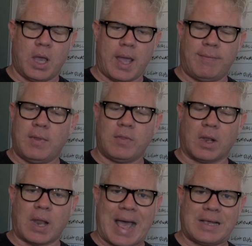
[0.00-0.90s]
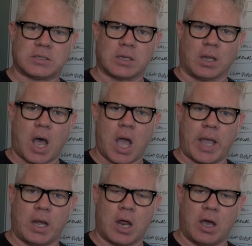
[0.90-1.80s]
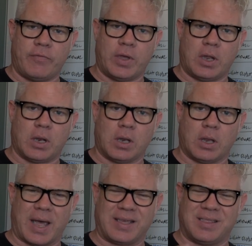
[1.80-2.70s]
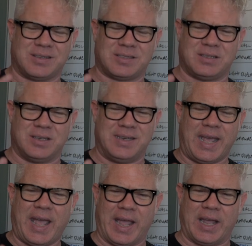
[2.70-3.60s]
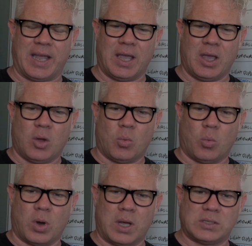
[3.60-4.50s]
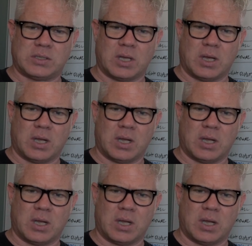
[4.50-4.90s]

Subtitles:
And then the last line of it, like this dig, was,